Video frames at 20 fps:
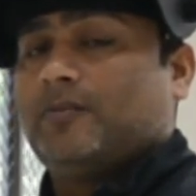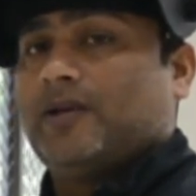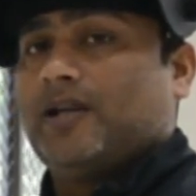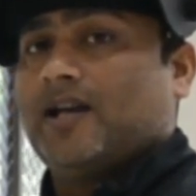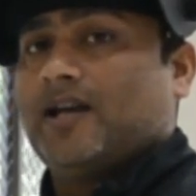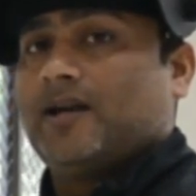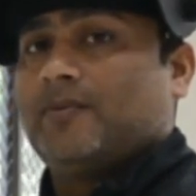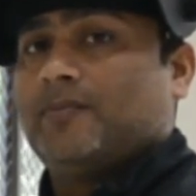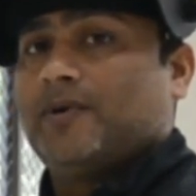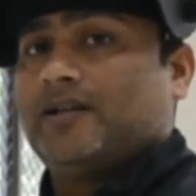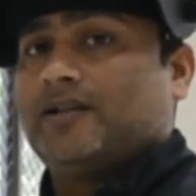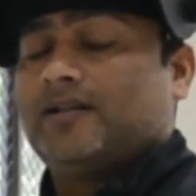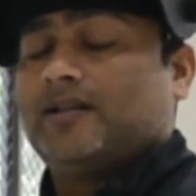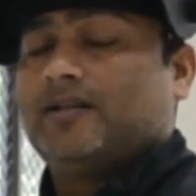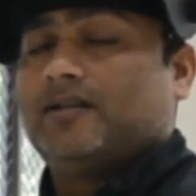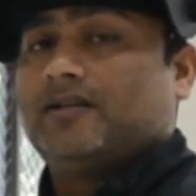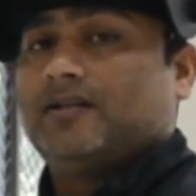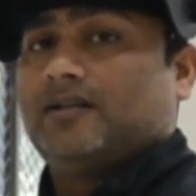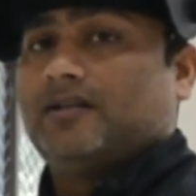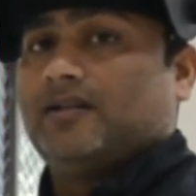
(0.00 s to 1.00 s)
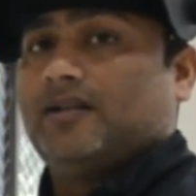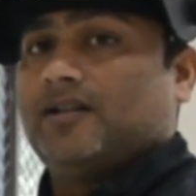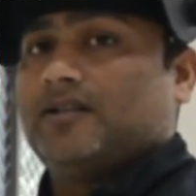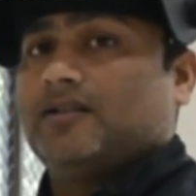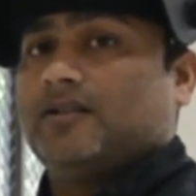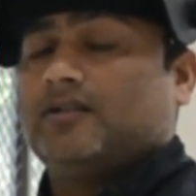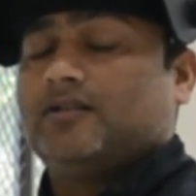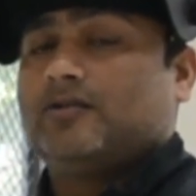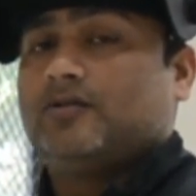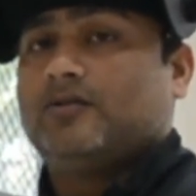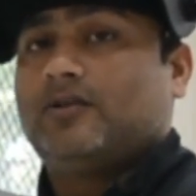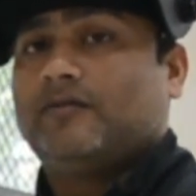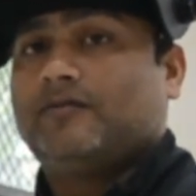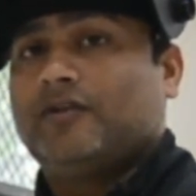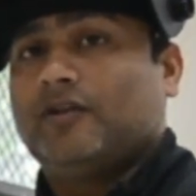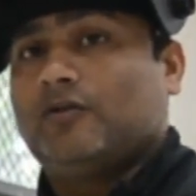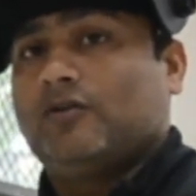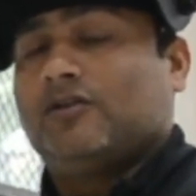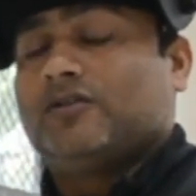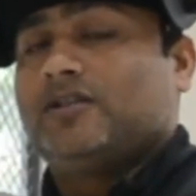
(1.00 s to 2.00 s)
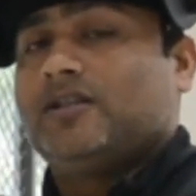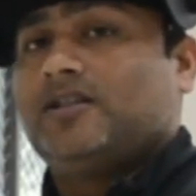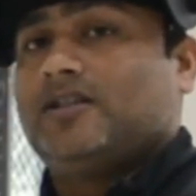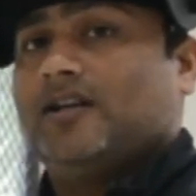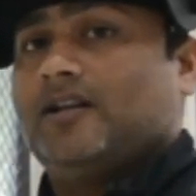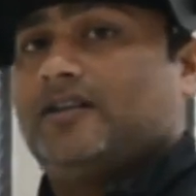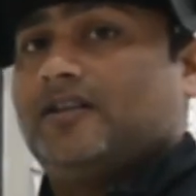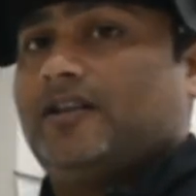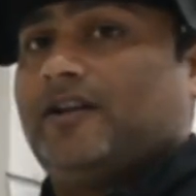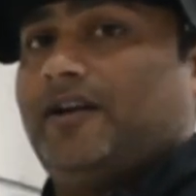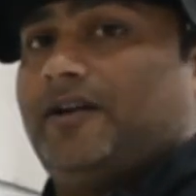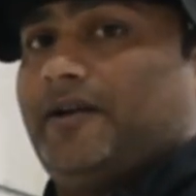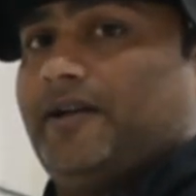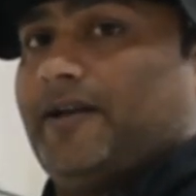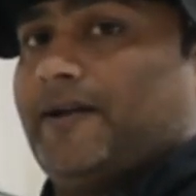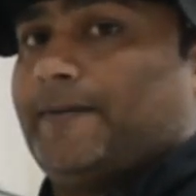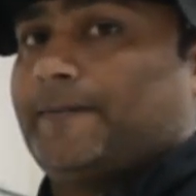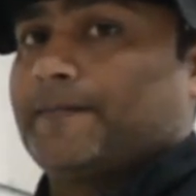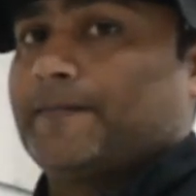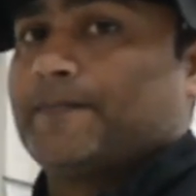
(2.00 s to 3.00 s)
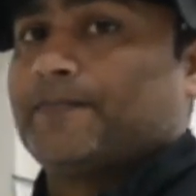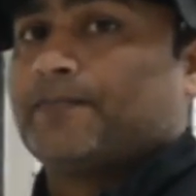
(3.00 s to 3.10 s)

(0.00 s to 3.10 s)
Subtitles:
B.R. Ambedkar, National Institute of Technology, Jalandhar, India.